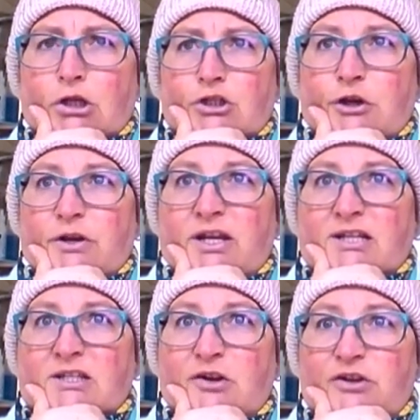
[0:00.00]
So
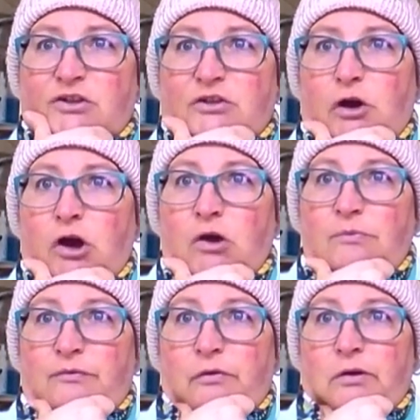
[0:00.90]
he's going to
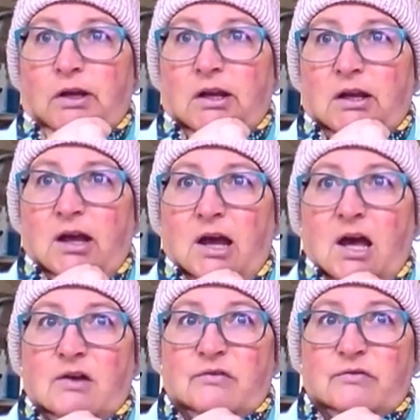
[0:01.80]
hopefully
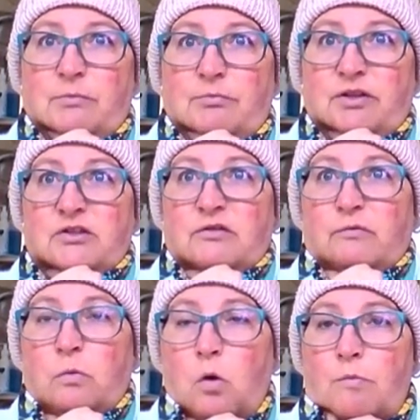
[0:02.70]
have a bit of
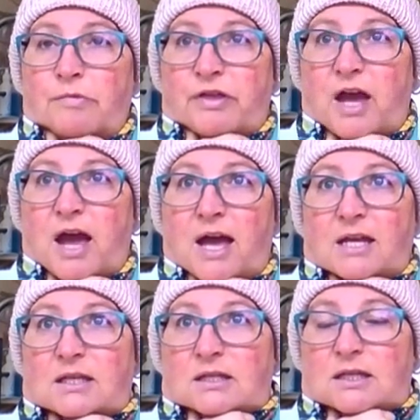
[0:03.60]
warmth
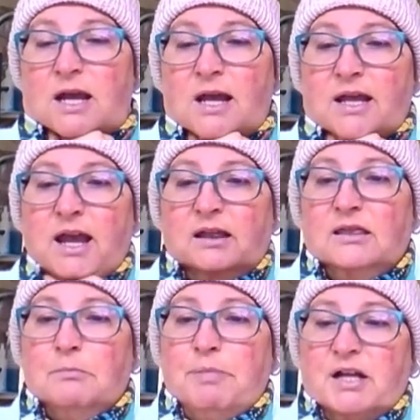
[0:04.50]
and get
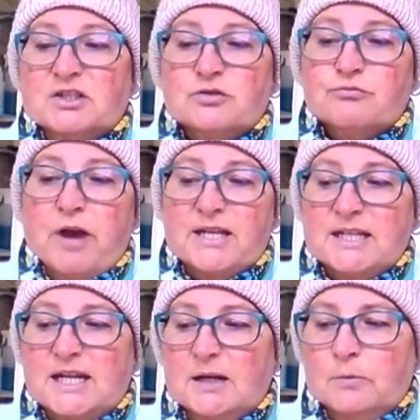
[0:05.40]
the bus ready.